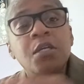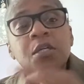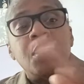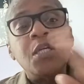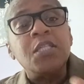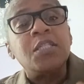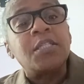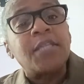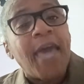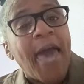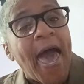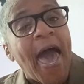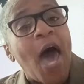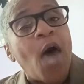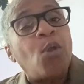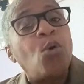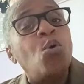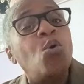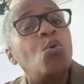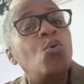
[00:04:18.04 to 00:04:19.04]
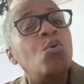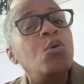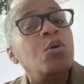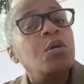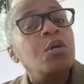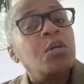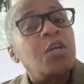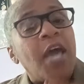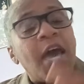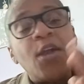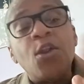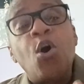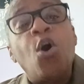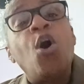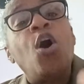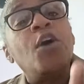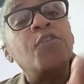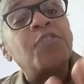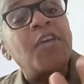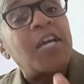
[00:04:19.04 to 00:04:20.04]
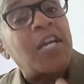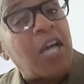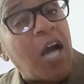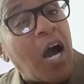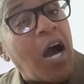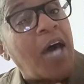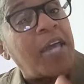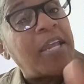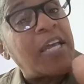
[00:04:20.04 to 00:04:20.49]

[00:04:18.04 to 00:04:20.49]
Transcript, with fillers: his cattle, and all that God